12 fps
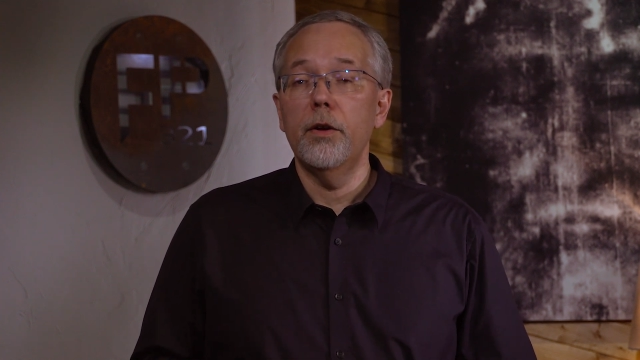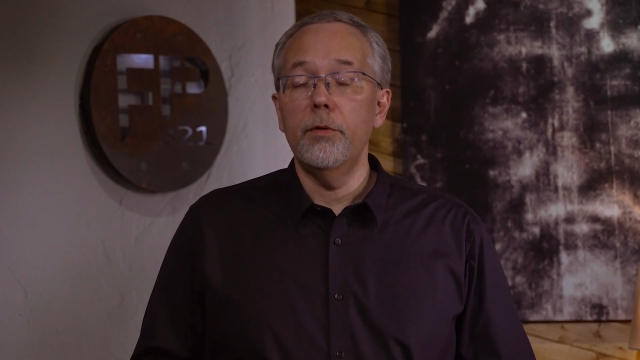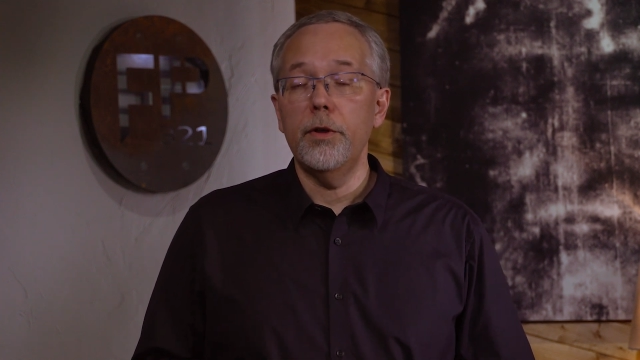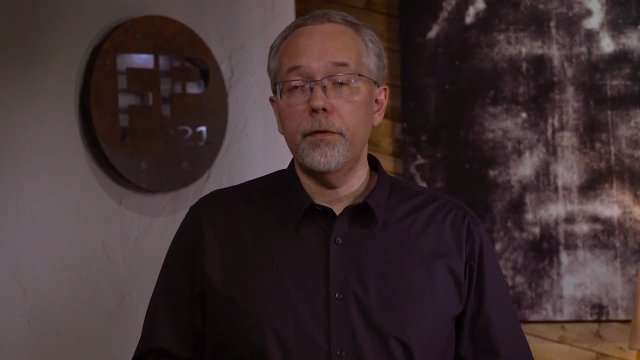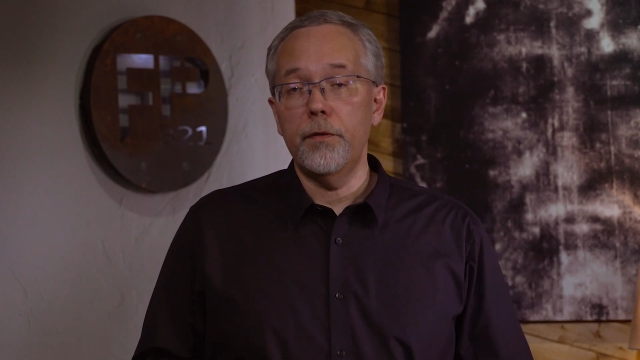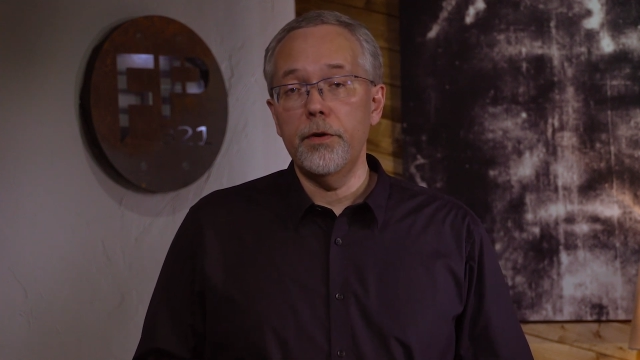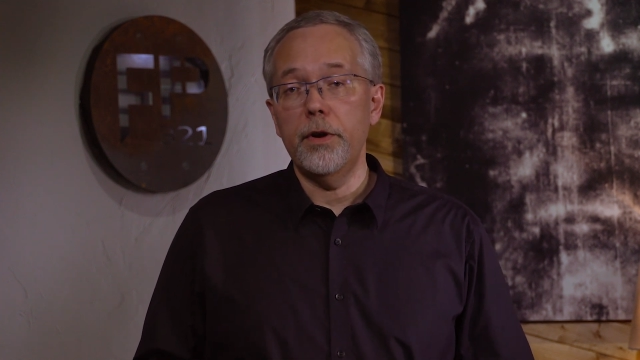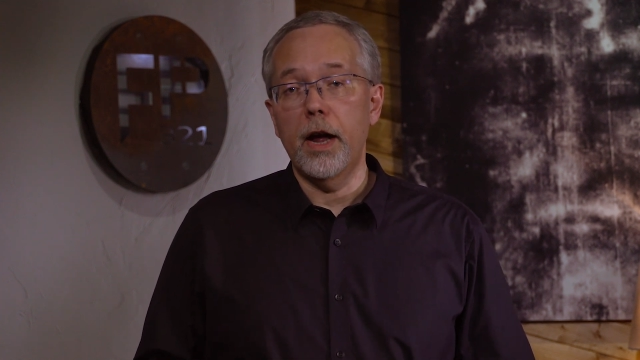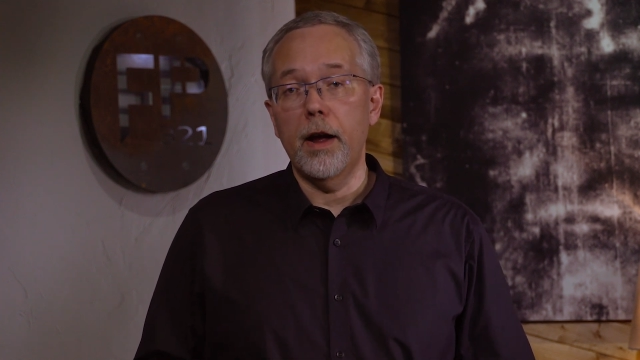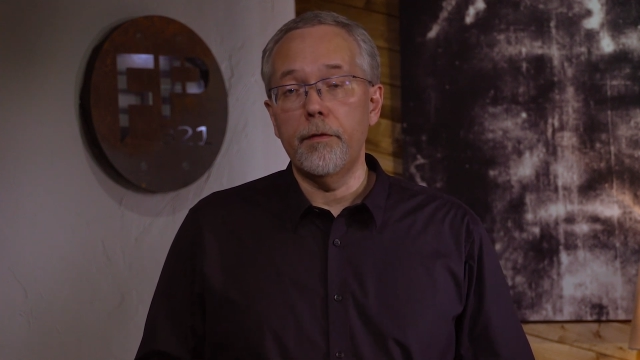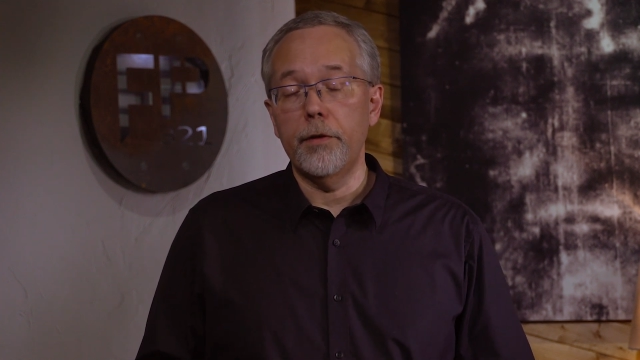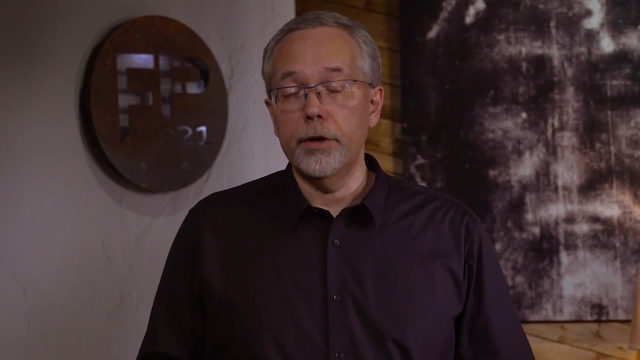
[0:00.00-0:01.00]
with food
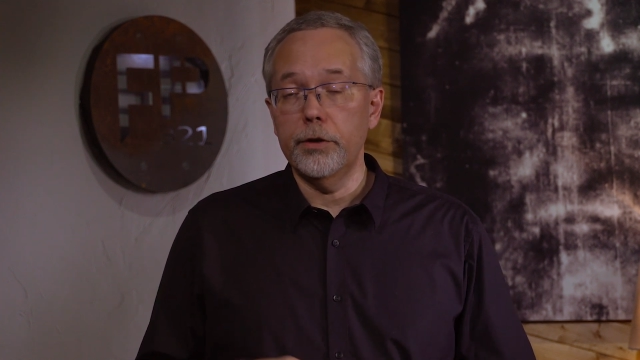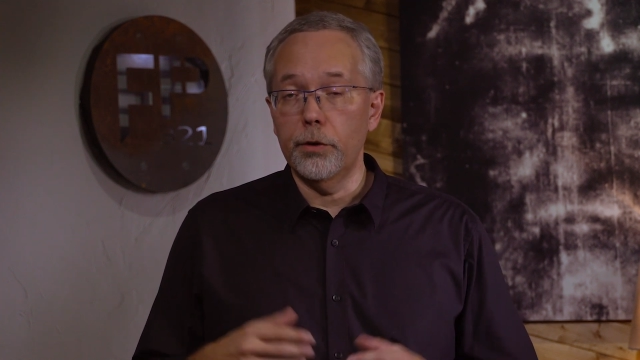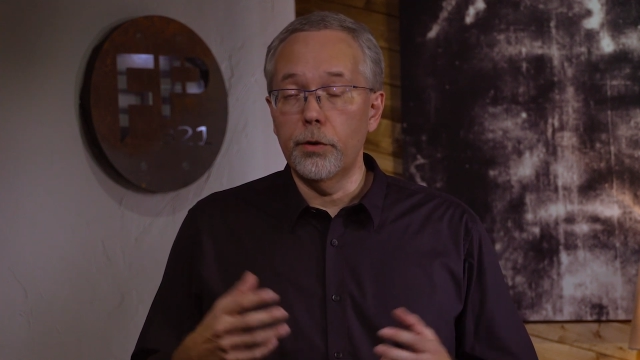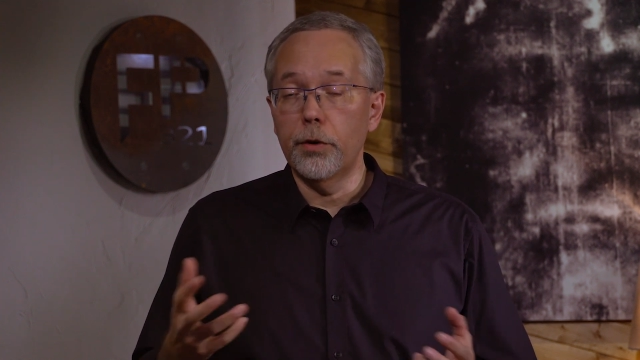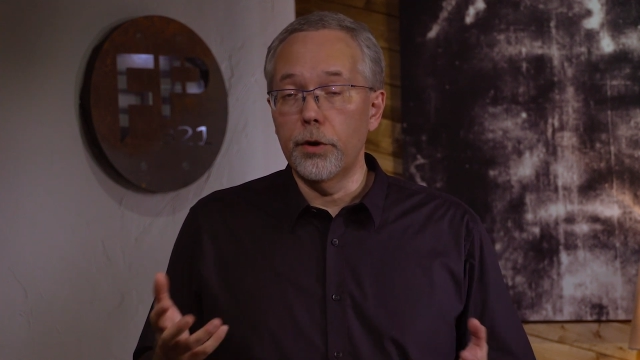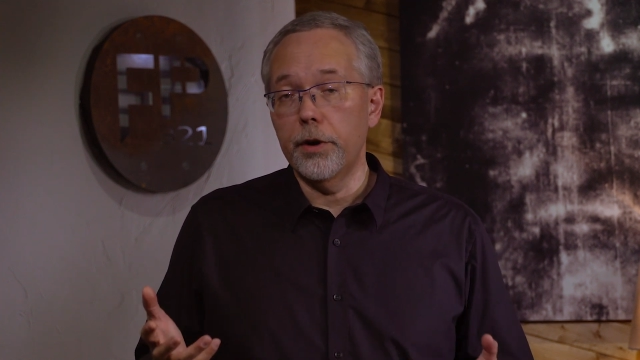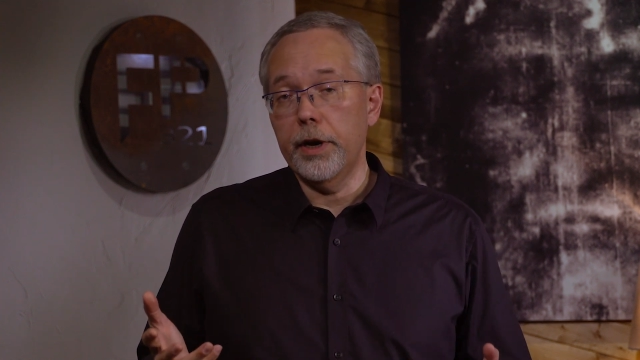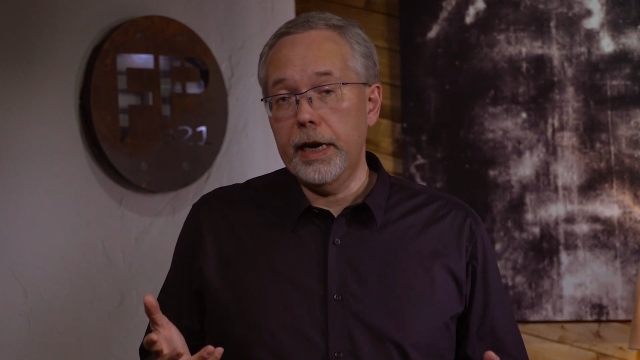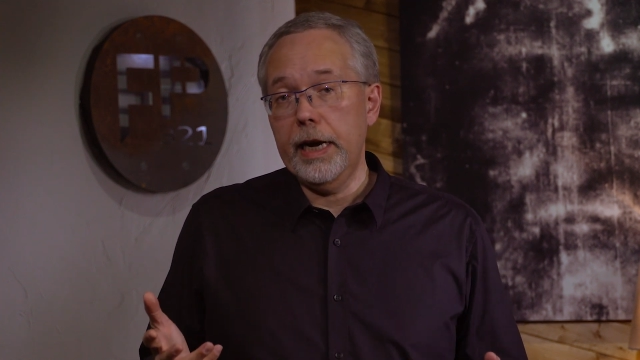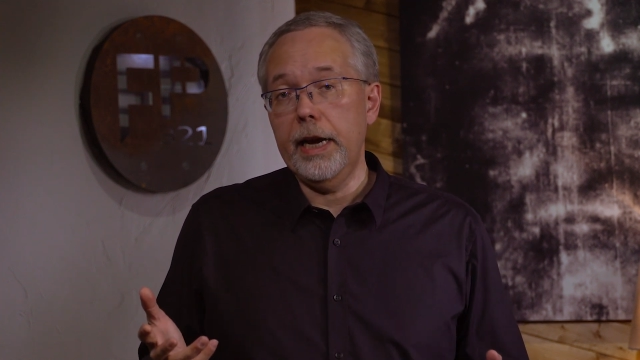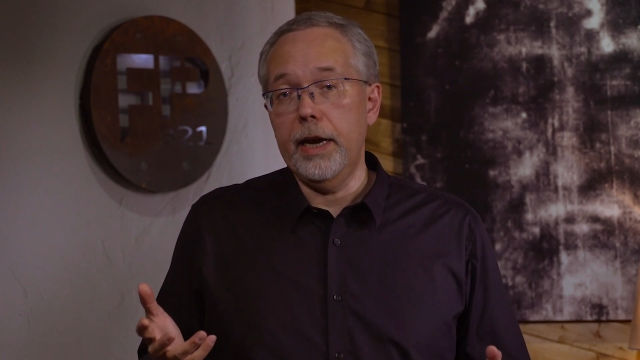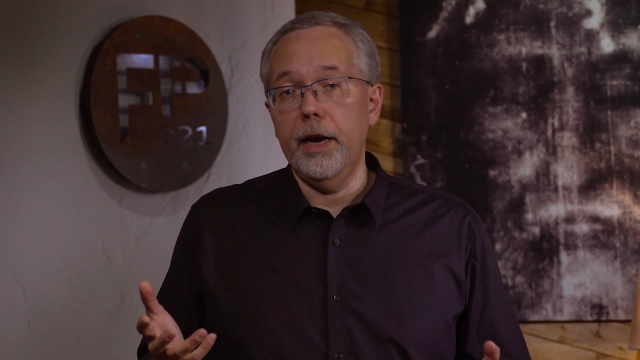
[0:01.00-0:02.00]
offerings or
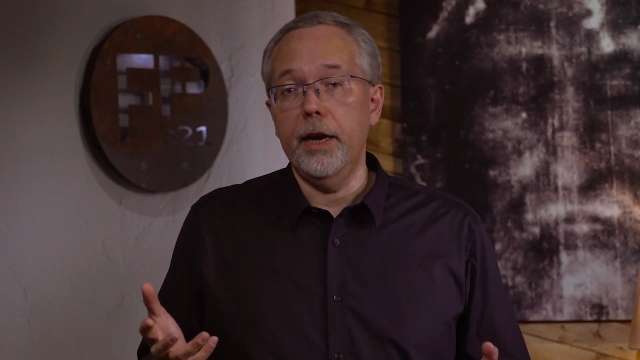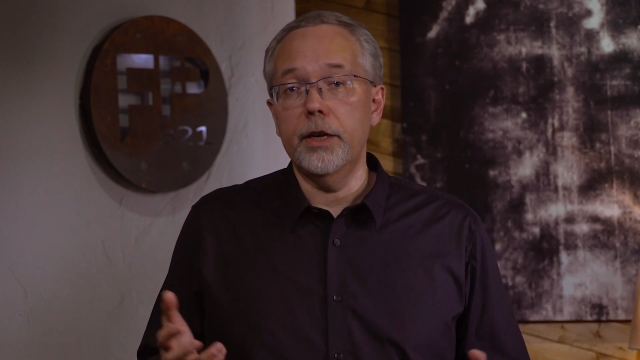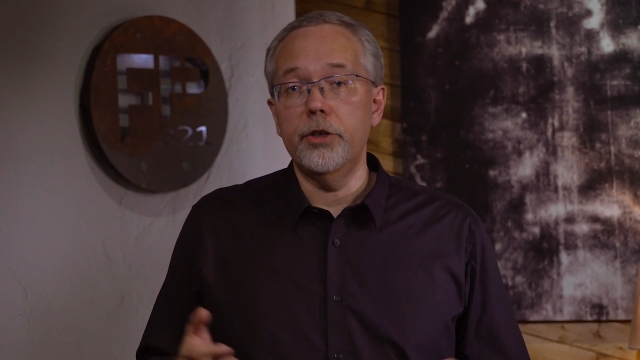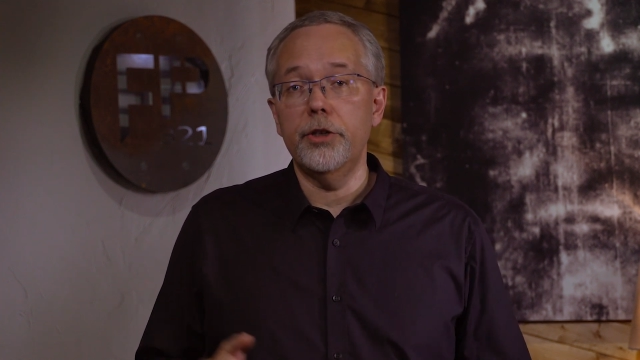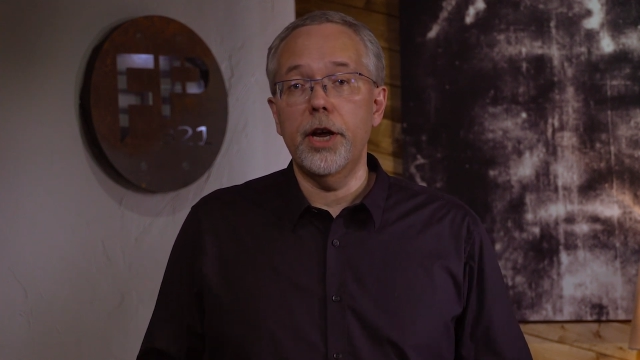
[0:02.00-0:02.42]
eating in